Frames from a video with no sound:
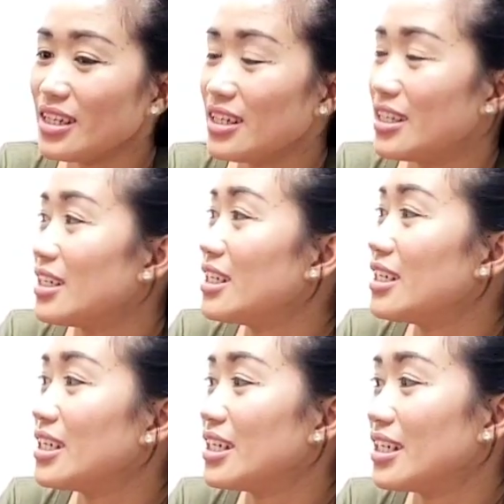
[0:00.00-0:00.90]

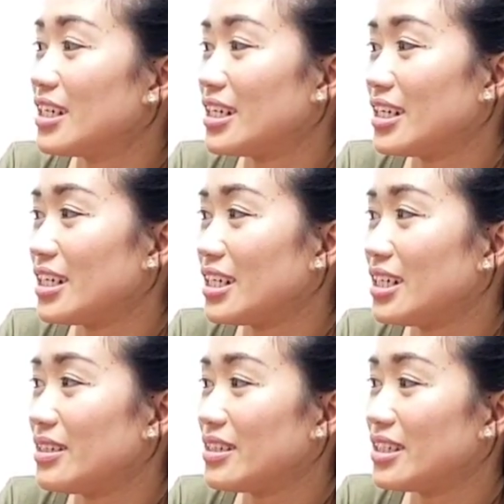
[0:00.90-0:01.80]

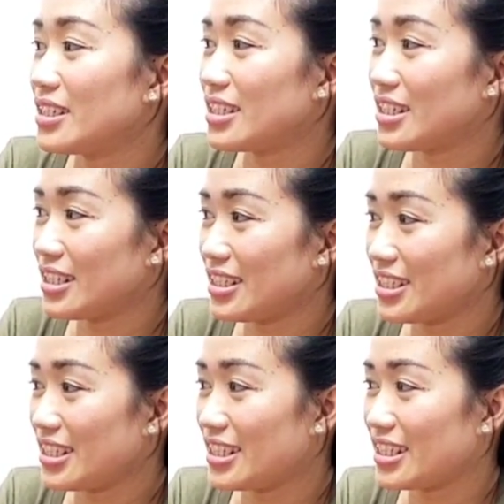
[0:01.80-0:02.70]

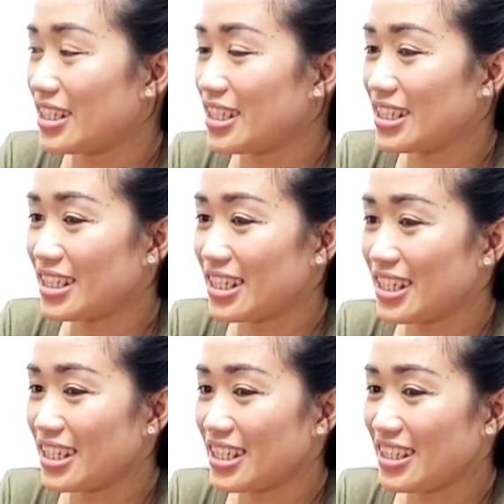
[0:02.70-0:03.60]

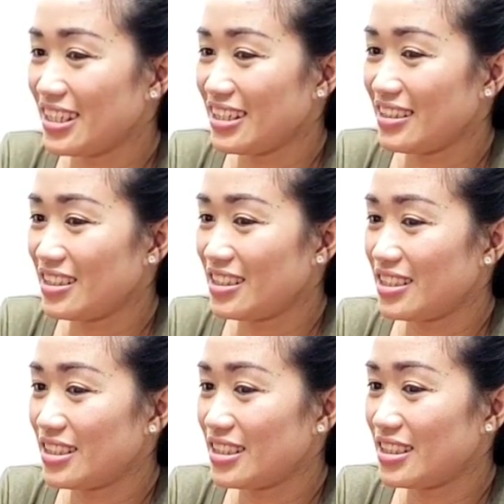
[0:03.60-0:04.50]

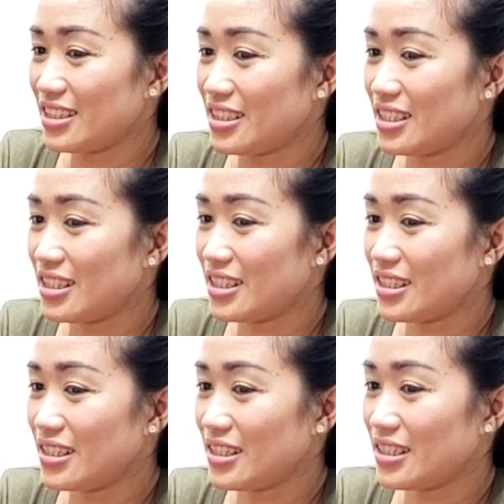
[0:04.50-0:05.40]

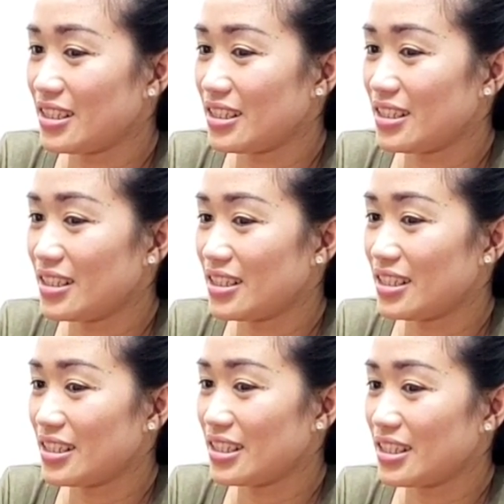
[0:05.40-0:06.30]

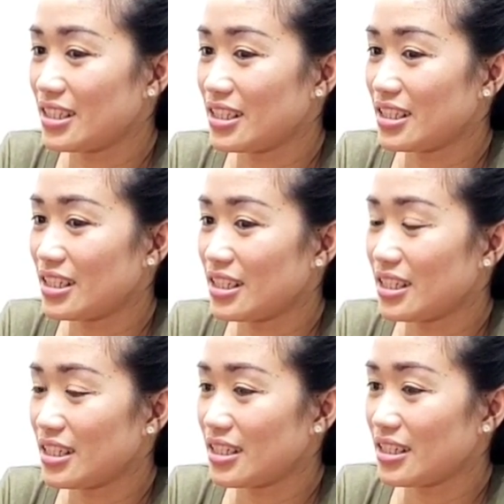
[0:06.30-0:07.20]

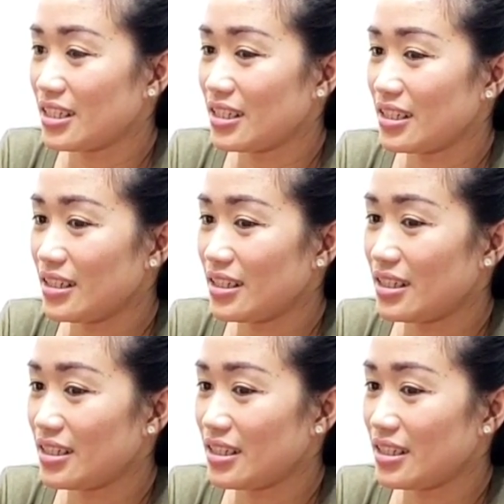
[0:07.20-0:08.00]
(not speaking)